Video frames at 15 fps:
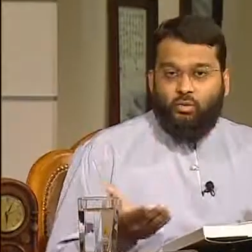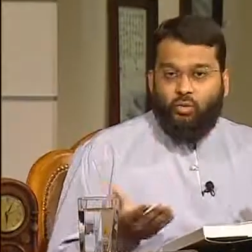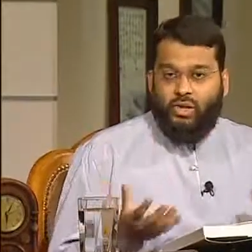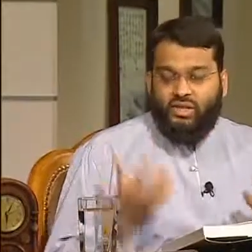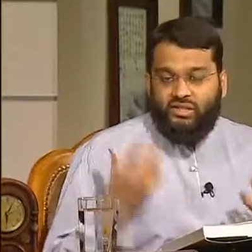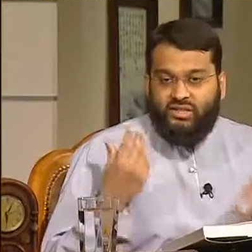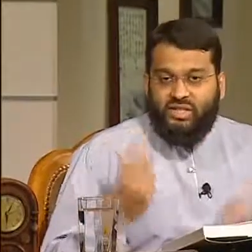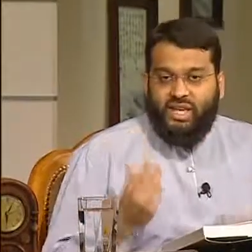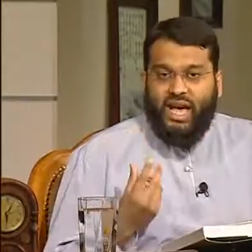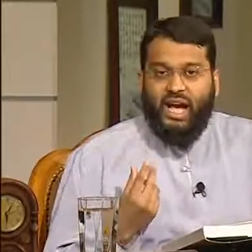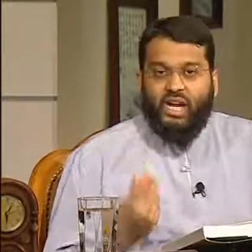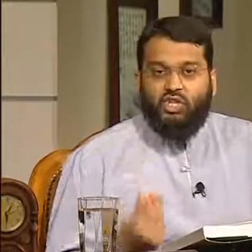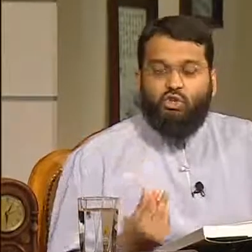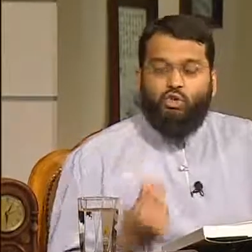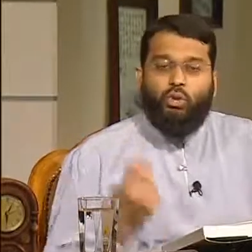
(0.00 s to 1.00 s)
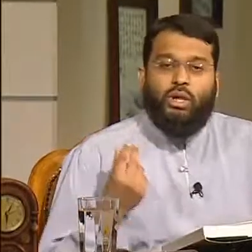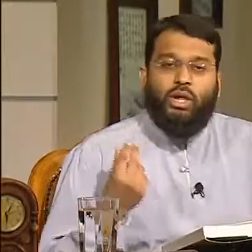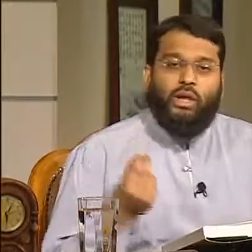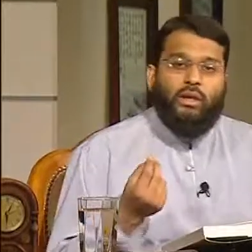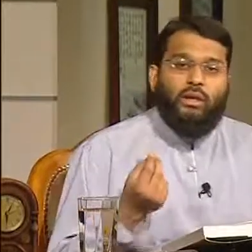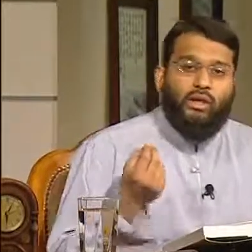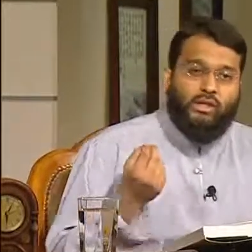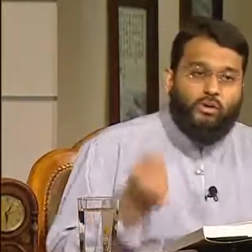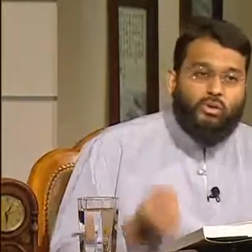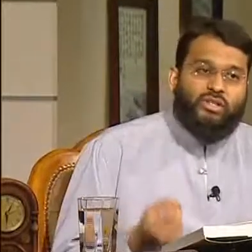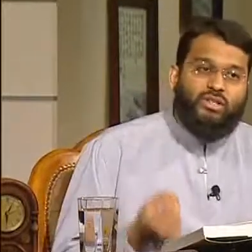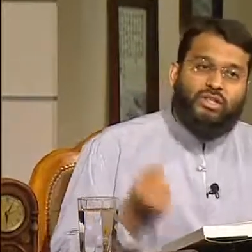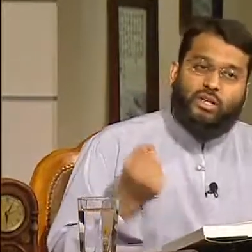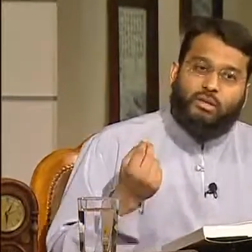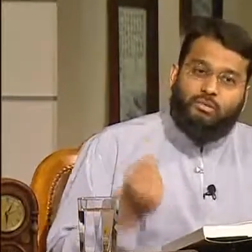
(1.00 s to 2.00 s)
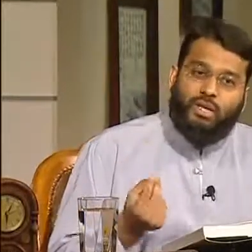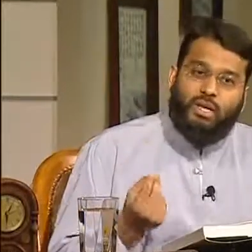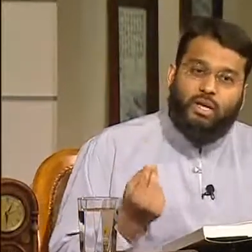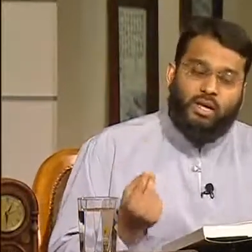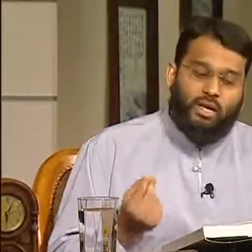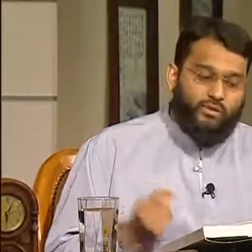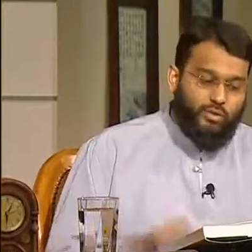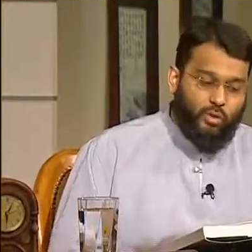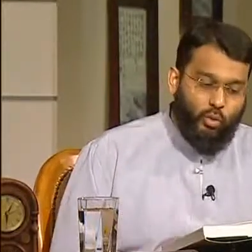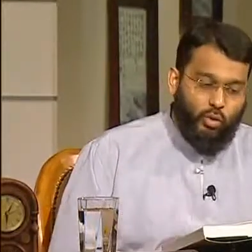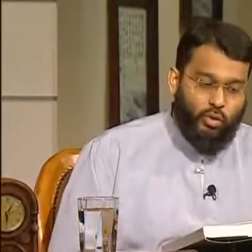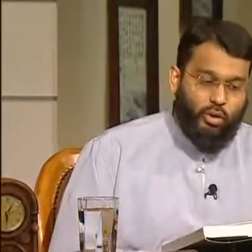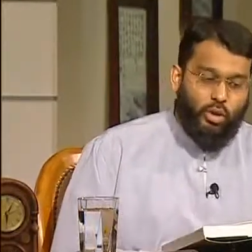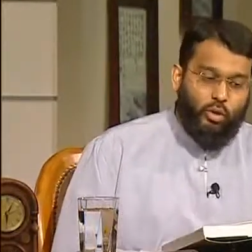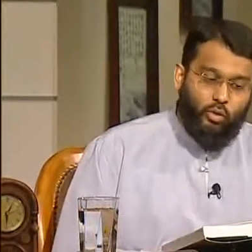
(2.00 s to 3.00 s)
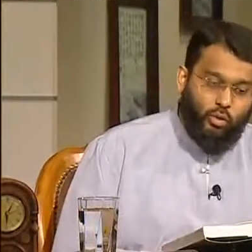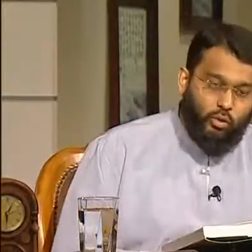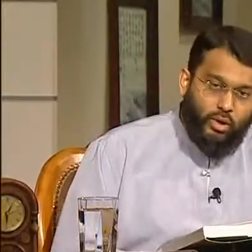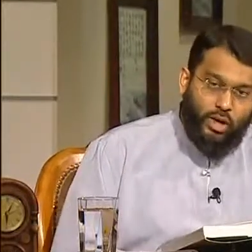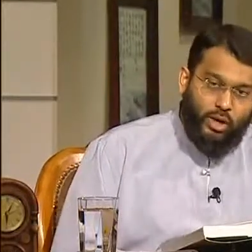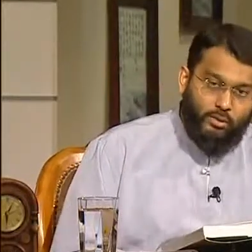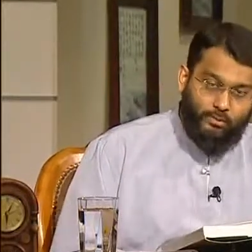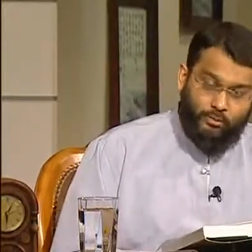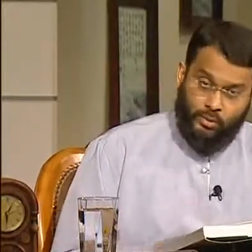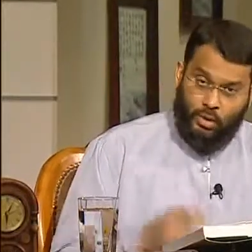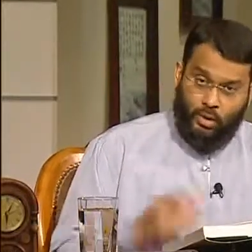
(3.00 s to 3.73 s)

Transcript: What is the actual linguistic meaning of the word Quran?